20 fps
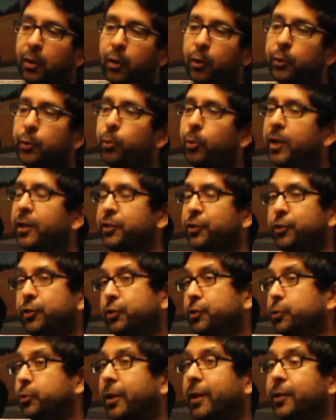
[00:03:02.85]
all the
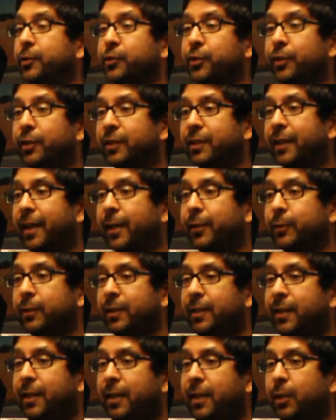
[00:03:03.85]
washers and dryers in the cloud.
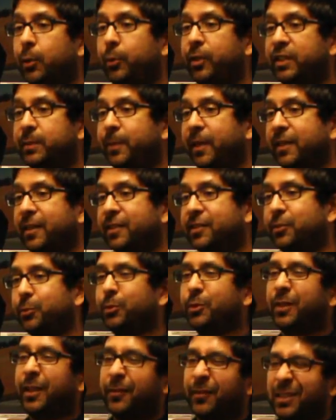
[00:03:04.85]
We expect this
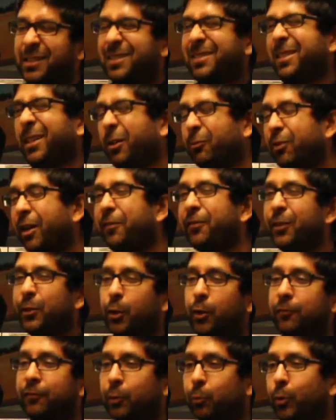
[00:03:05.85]
will give us, roughly
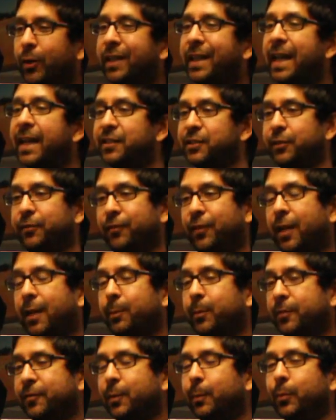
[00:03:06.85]
over 1
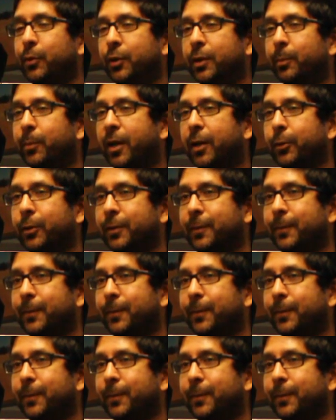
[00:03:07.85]
exaflop of computing power.